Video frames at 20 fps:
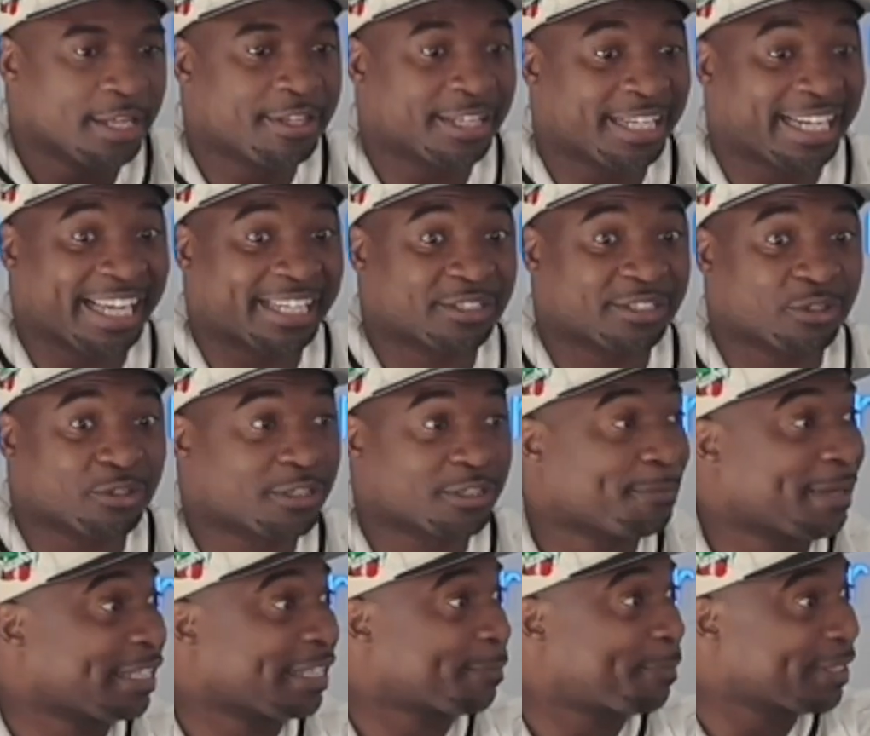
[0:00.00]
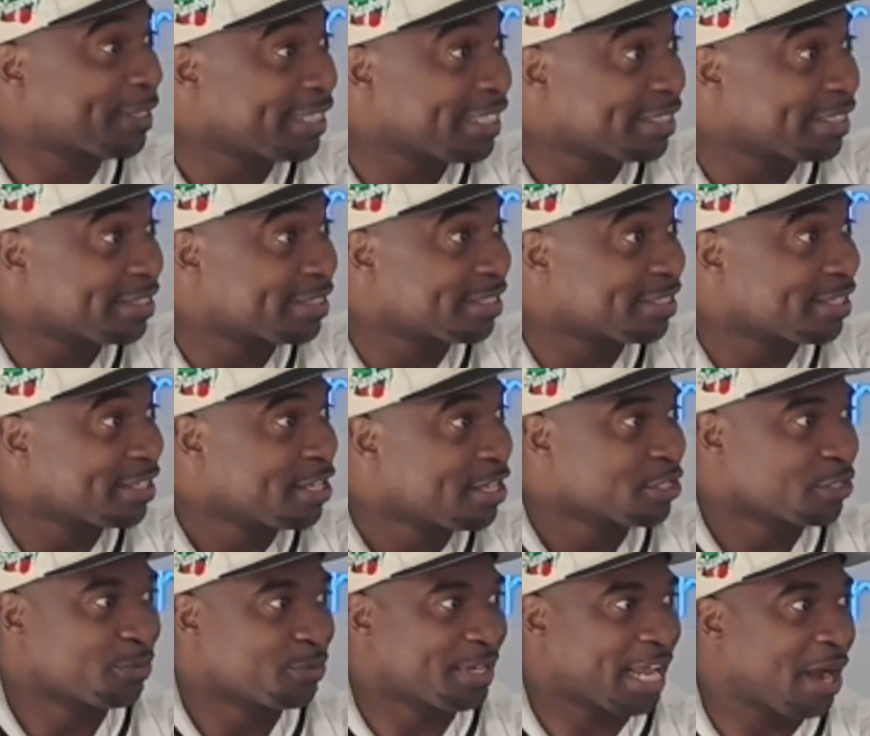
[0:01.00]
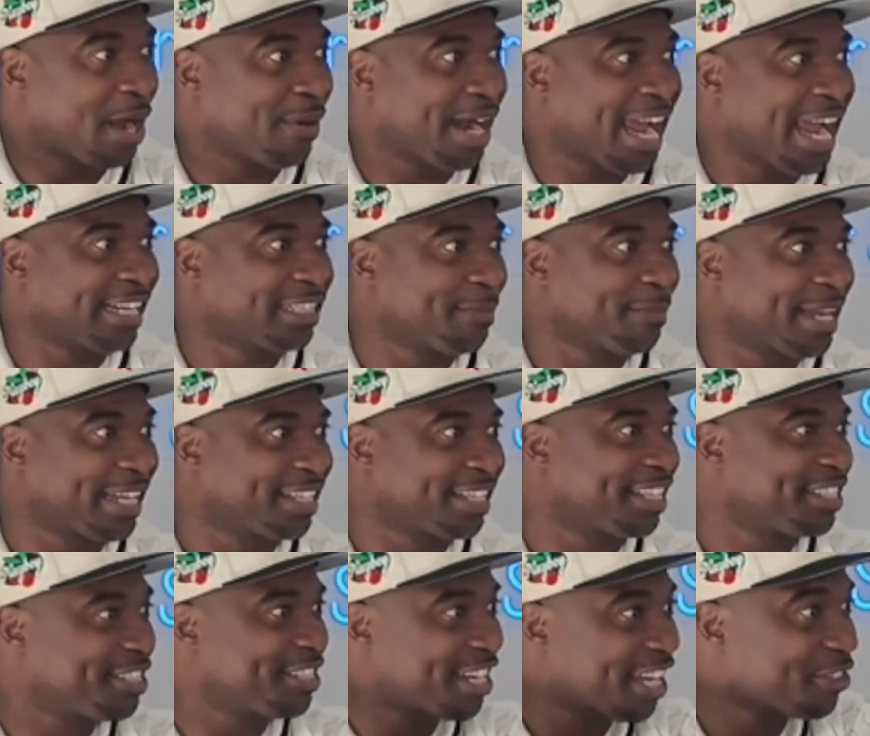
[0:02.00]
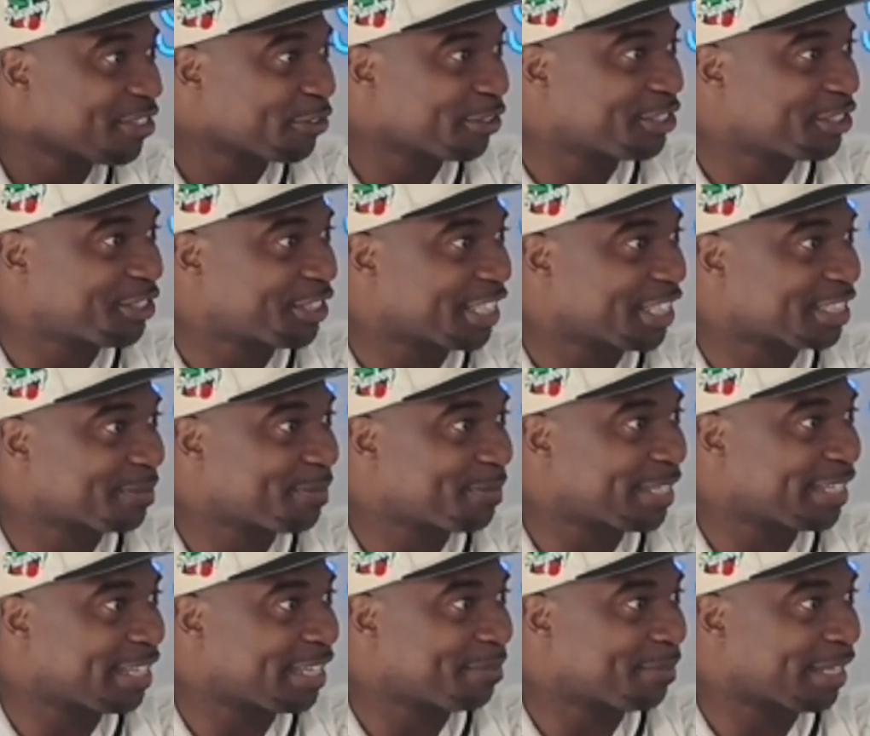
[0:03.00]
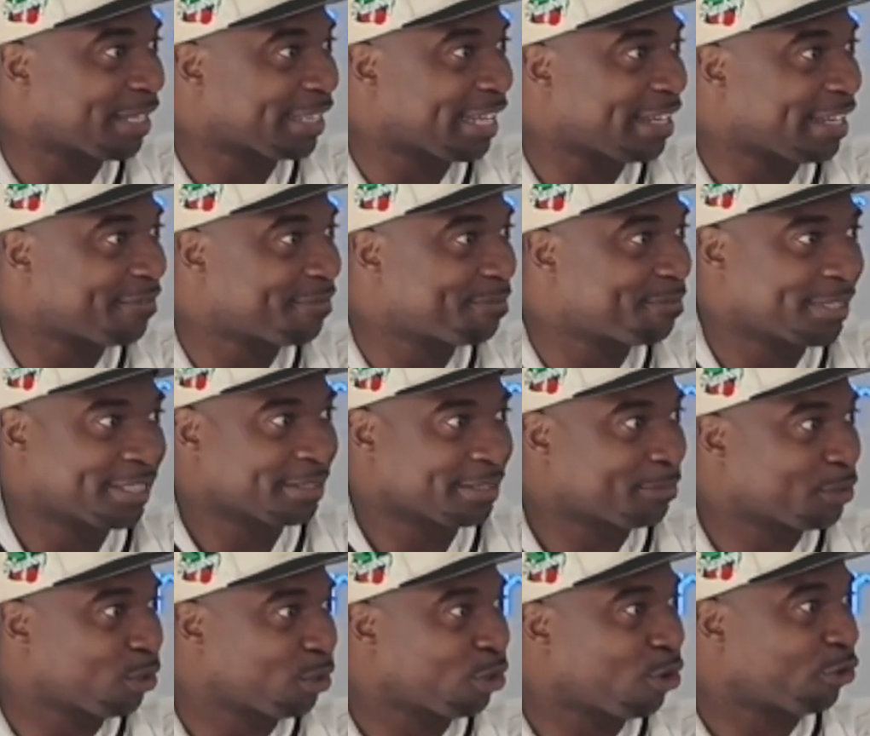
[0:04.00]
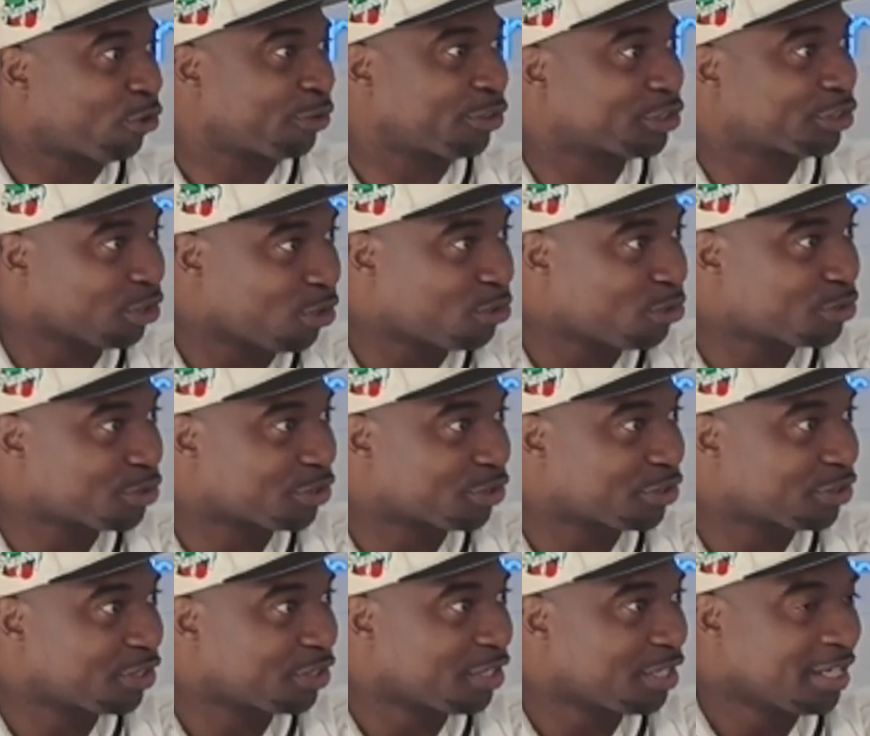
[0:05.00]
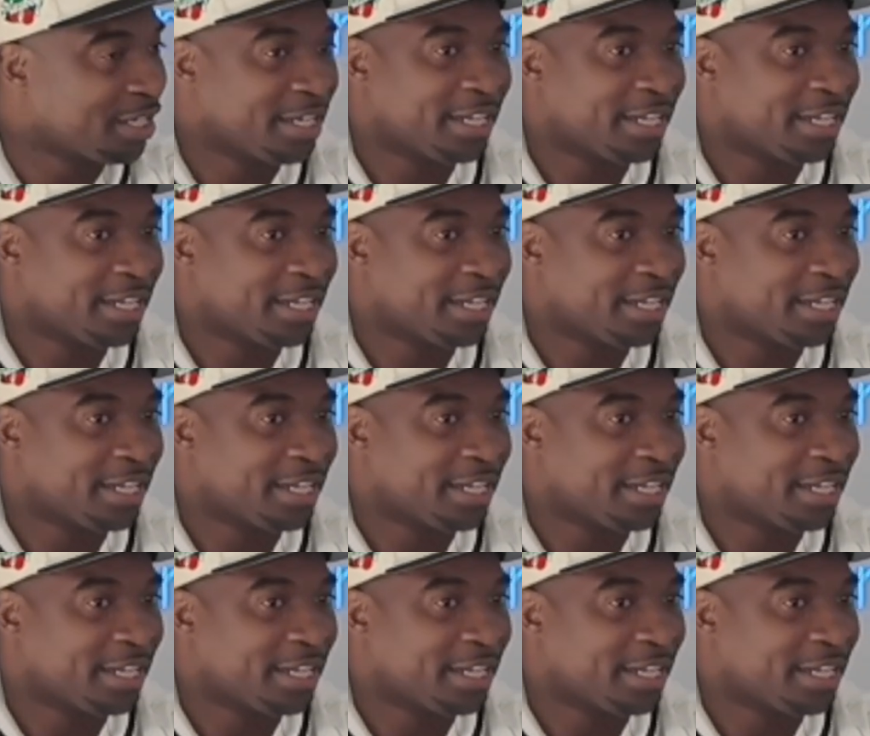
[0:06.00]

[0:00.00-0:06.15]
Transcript: Then I got assaulted by the police. So now I had to make another adjustment in my life because I'm no longer a soldier.